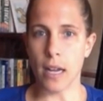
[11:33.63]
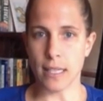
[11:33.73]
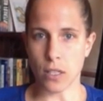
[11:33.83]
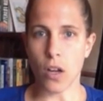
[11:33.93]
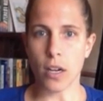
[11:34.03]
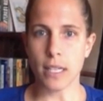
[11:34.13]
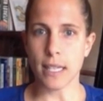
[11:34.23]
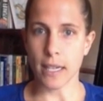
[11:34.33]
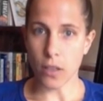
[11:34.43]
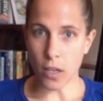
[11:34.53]
as long as
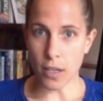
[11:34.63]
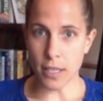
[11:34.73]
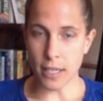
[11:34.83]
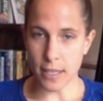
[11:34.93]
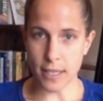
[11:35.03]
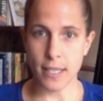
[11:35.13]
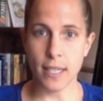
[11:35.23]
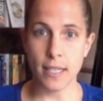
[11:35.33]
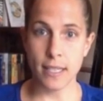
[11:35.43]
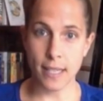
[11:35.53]
I clung to this
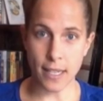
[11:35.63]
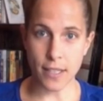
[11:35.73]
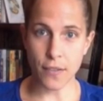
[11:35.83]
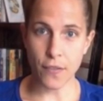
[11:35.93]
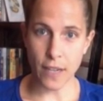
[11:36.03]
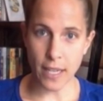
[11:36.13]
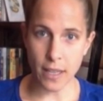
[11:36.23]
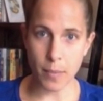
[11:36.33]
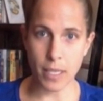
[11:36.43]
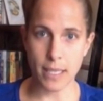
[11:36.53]
sense of faith
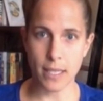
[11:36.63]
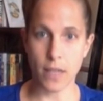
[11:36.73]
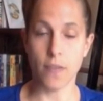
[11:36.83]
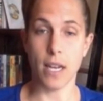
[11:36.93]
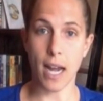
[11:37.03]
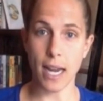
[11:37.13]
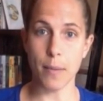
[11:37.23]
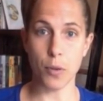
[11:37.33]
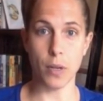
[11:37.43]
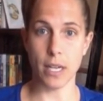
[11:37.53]
in myself that I
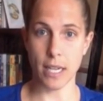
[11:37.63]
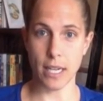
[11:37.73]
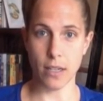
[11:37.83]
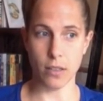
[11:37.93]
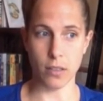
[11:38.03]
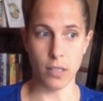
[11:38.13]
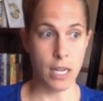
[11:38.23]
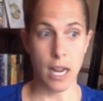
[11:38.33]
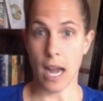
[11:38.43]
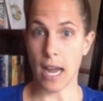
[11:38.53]
am going to heal,
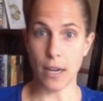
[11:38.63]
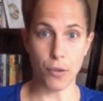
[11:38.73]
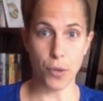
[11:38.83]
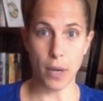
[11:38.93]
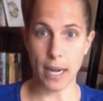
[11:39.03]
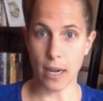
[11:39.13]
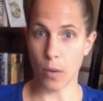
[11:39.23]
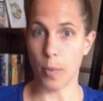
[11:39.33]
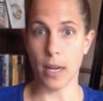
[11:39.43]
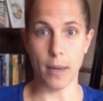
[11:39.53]
I don't know
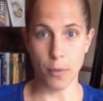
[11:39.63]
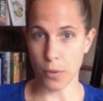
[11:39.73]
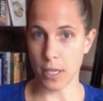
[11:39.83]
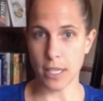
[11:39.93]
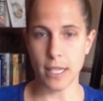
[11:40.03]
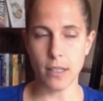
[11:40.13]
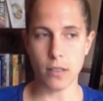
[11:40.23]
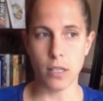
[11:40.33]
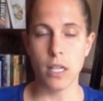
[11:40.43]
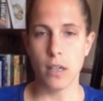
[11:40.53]
how, but I'm going to
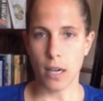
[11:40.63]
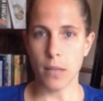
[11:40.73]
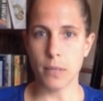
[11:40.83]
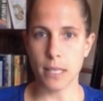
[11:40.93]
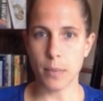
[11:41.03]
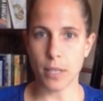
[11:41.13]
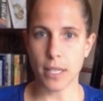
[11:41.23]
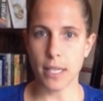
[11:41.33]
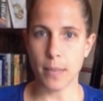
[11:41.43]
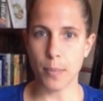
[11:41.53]
heal, I was able to
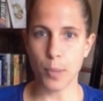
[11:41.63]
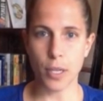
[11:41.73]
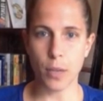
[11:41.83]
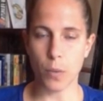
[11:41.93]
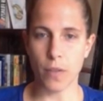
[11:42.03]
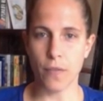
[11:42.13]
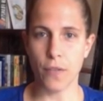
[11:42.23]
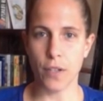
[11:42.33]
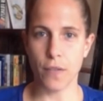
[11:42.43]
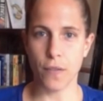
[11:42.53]
keep putting one
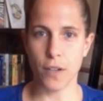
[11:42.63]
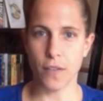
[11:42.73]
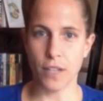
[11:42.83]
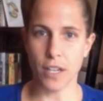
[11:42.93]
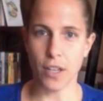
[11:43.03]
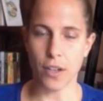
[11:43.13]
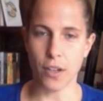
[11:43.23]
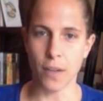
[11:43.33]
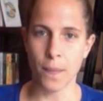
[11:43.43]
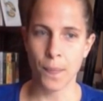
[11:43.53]
foot in front of the other,